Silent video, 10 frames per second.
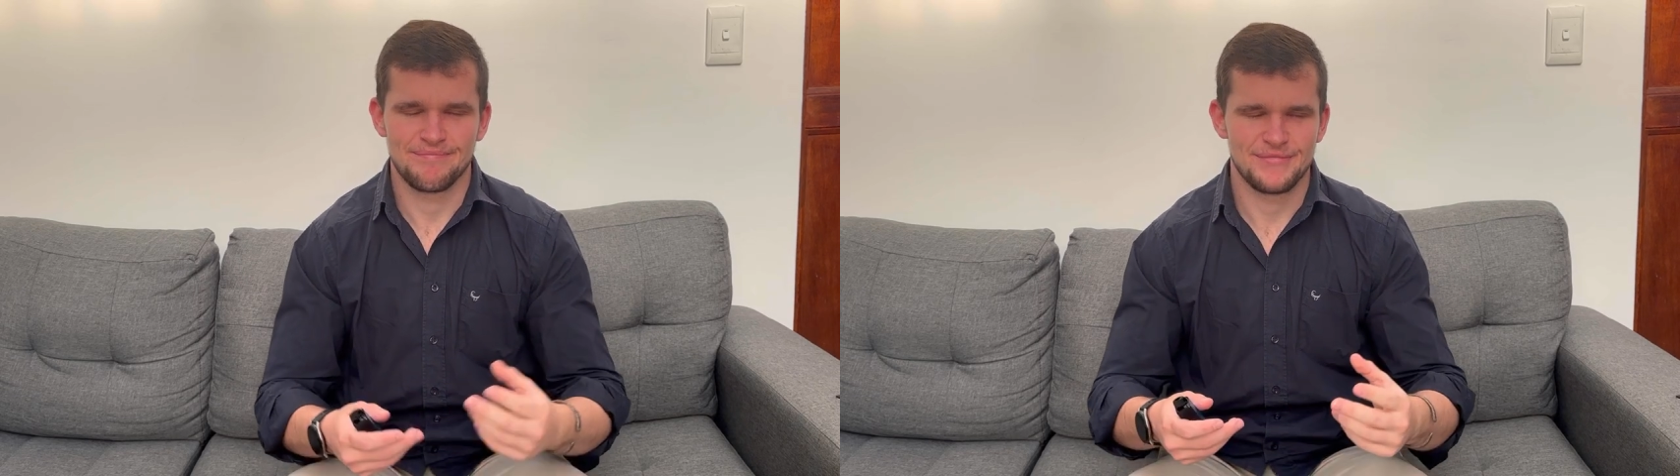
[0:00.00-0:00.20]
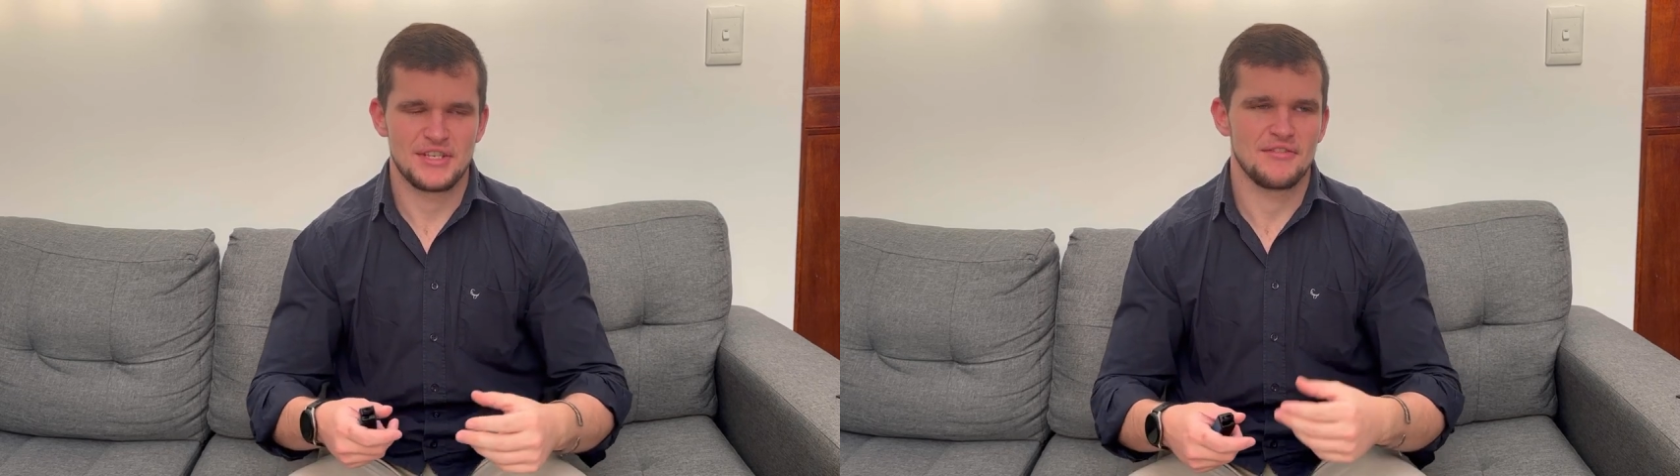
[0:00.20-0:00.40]

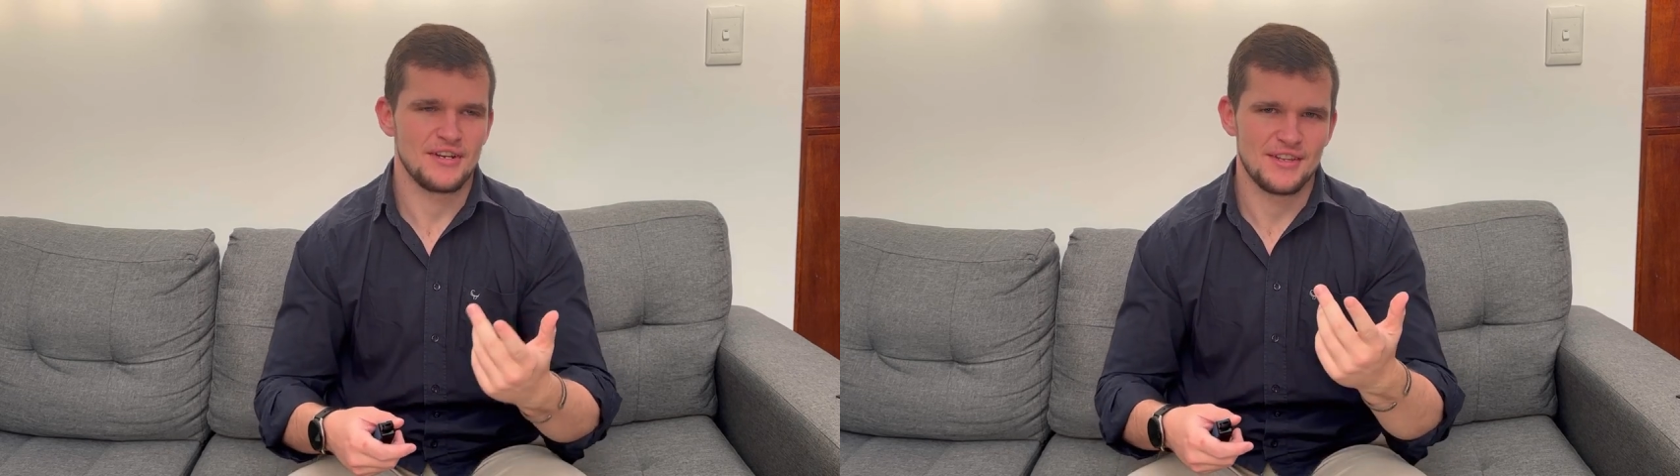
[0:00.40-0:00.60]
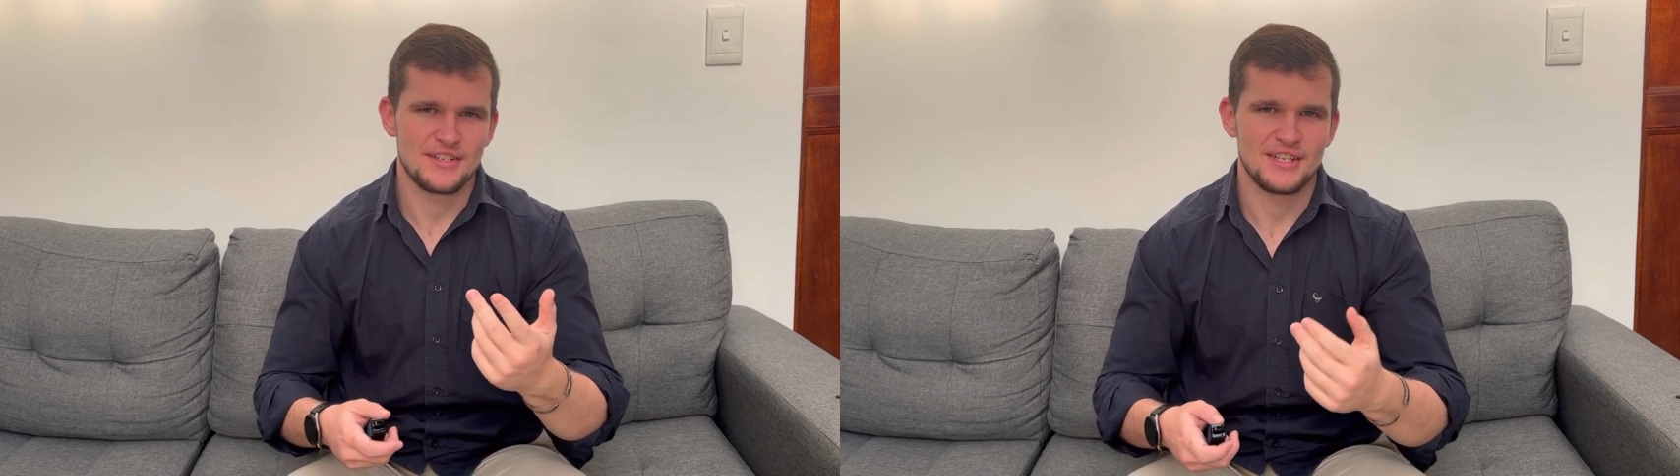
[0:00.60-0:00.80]
Let's give it
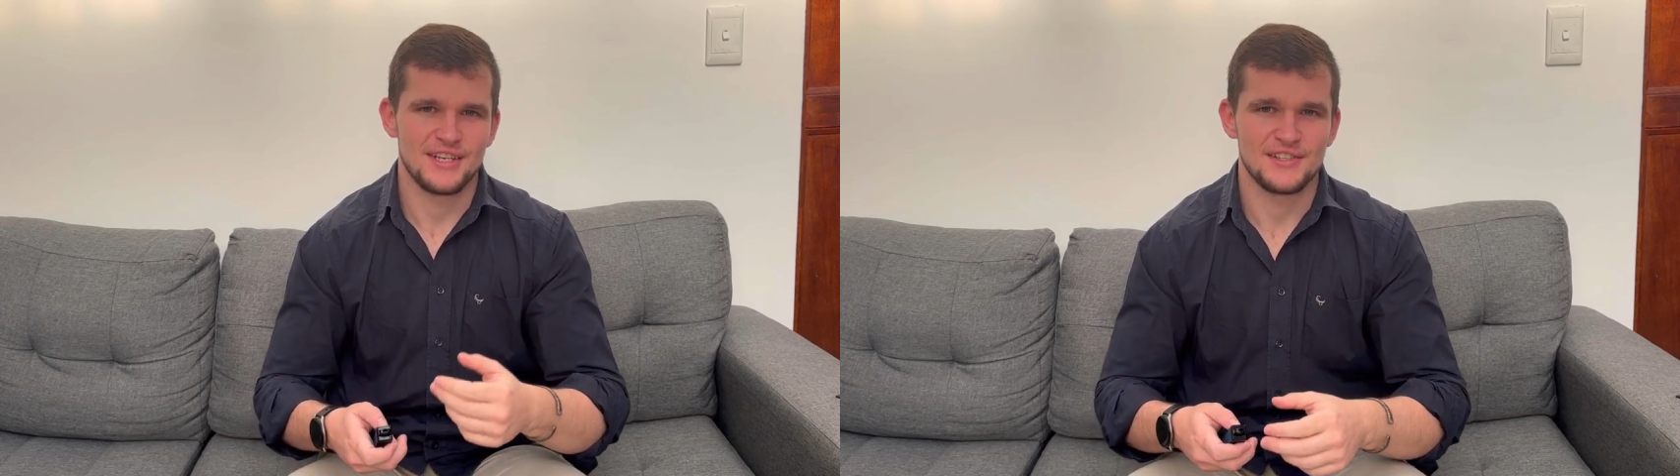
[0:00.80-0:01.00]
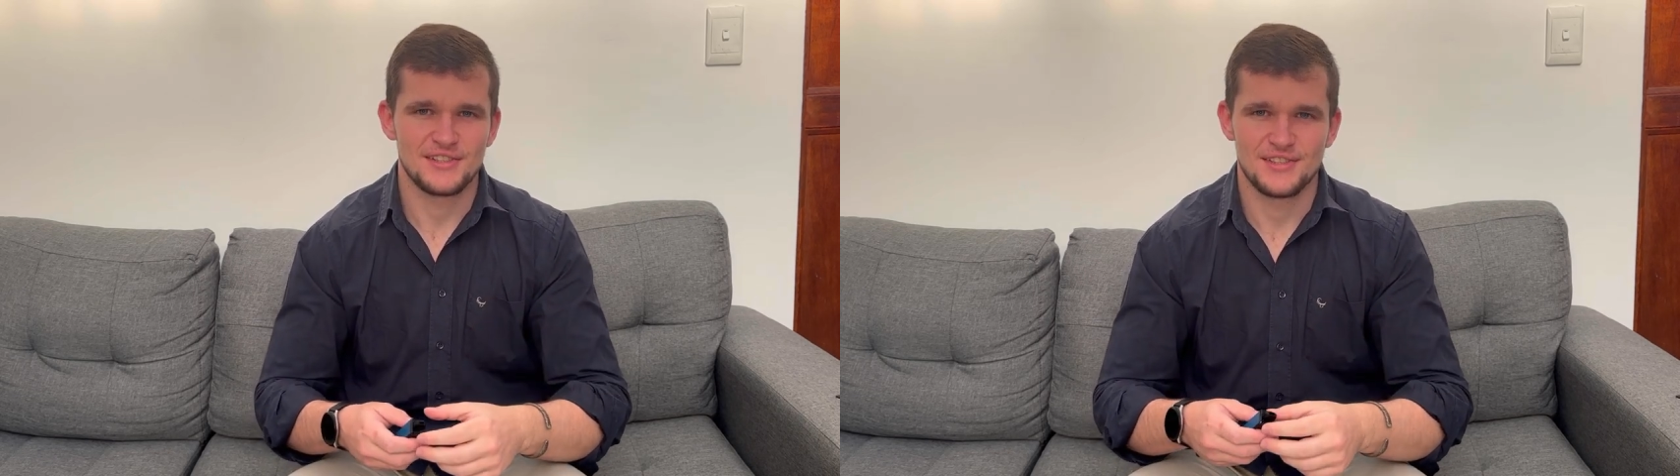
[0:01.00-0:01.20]
another
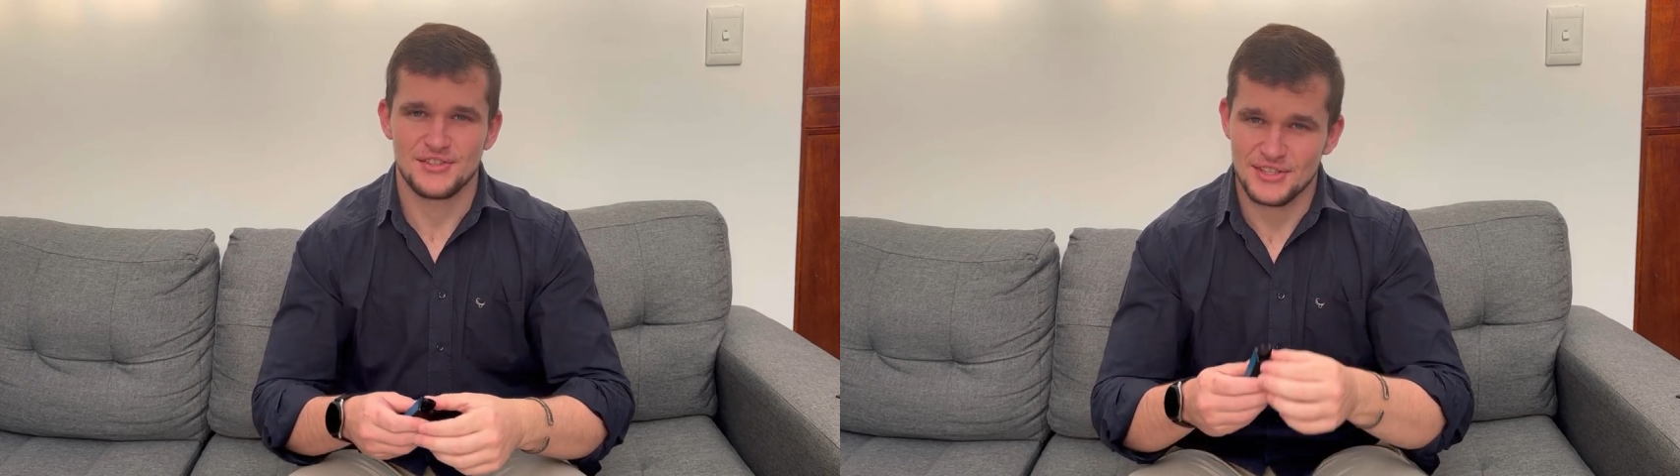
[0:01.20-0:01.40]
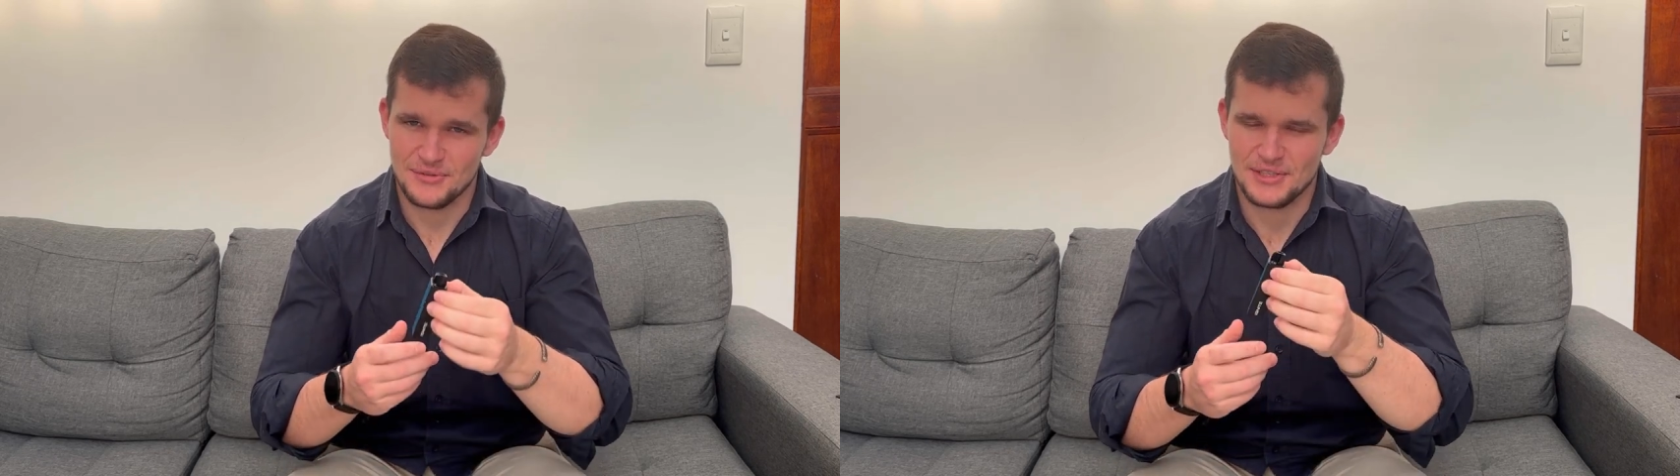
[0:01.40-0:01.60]
taste,
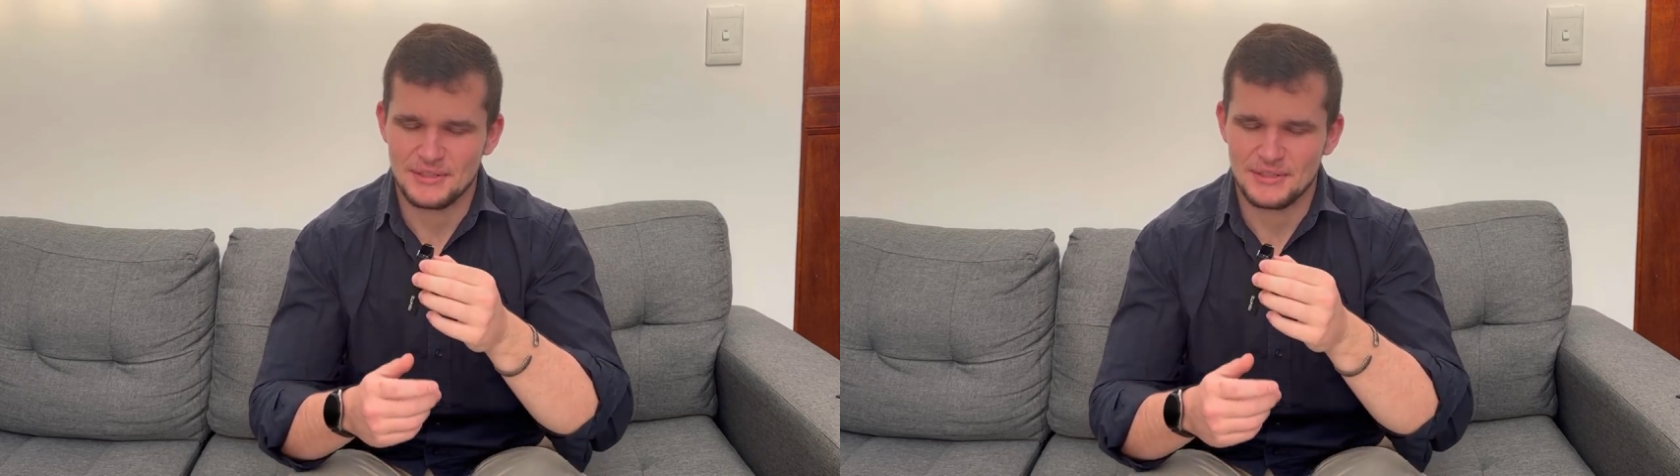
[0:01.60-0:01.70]
shall we?